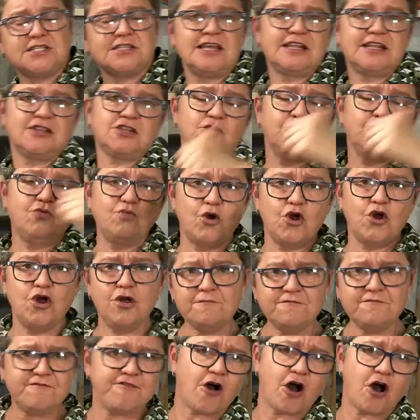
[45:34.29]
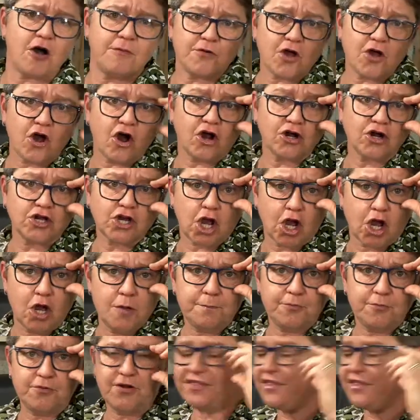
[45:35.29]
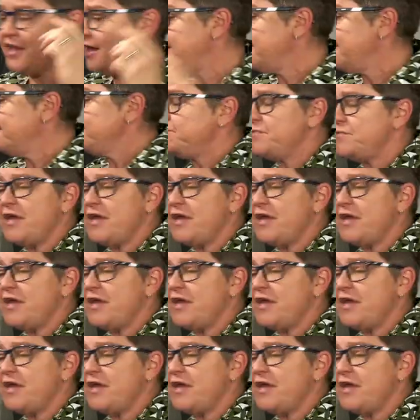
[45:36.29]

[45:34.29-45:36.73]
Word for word: that the worm farm can't cope with